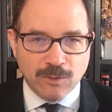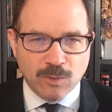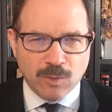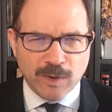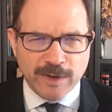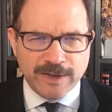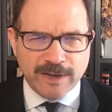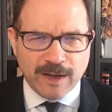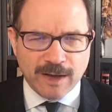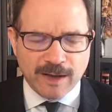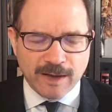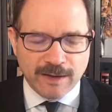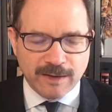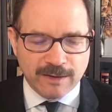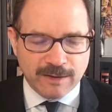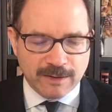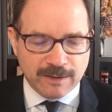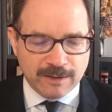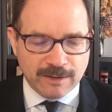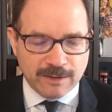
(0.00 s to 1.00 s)
What guy?
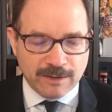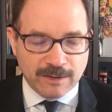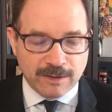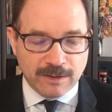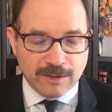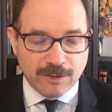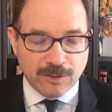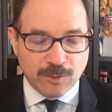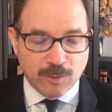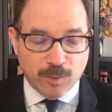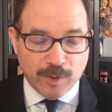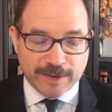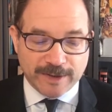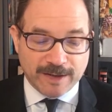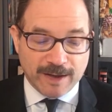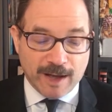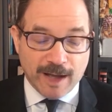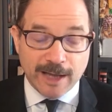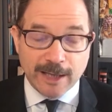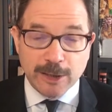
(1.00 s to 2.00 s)
What
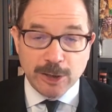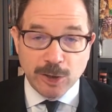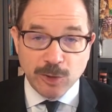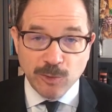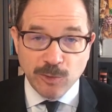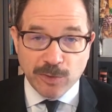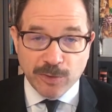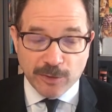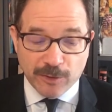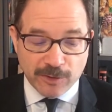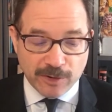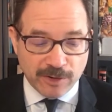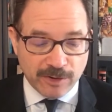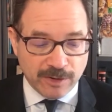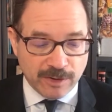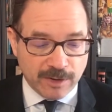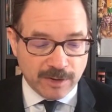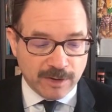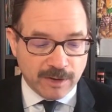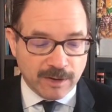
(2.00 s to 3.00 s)
guy? Luthor.
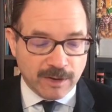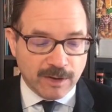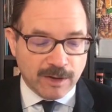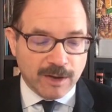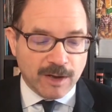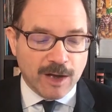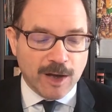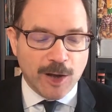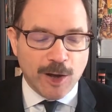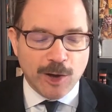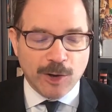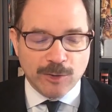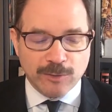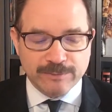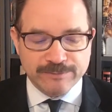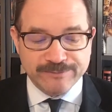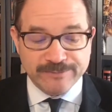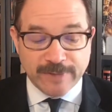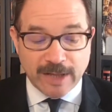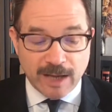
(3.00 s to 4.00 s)
Oh,
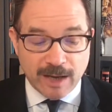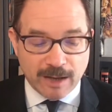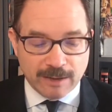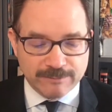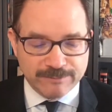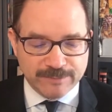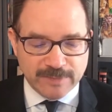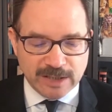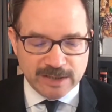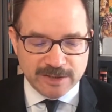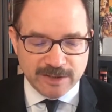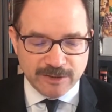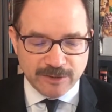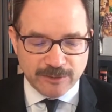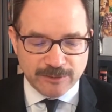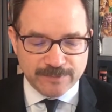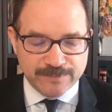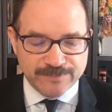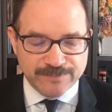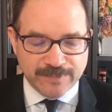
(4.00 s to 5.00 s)
yeah, me
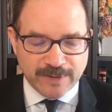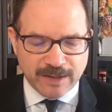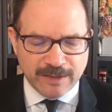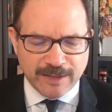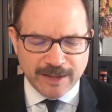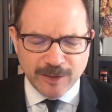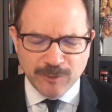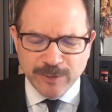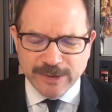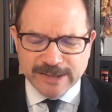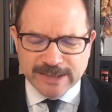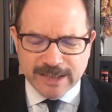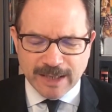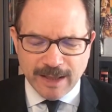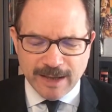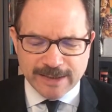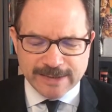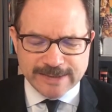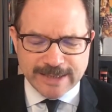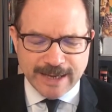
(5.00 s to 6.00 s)
too. Think we did a
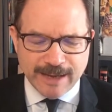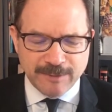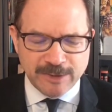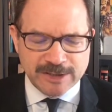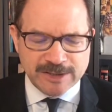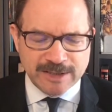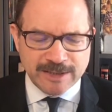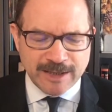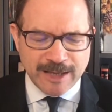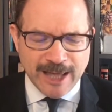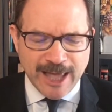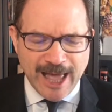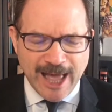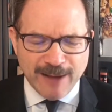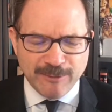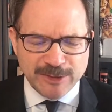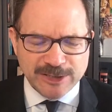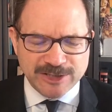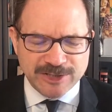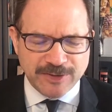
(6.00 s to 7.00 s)
lot of damage?
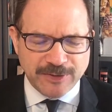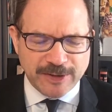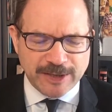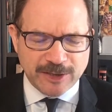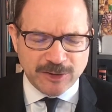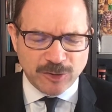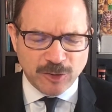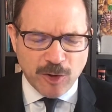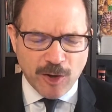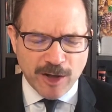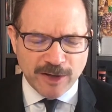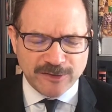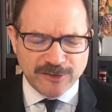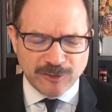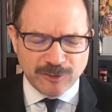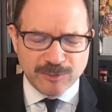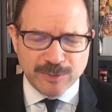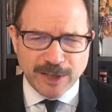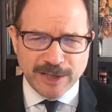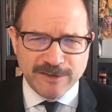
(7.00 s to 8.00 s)
How much do you think it'll cost to
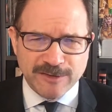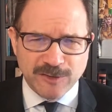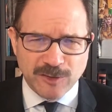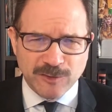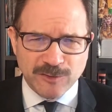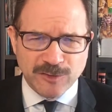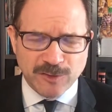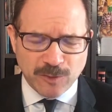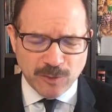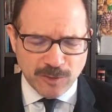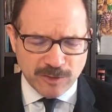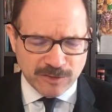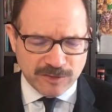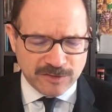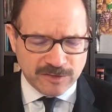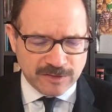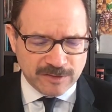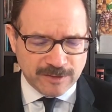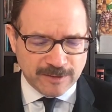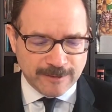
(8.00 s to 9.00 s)
replace those
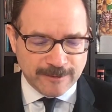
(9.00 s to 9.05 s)
doors?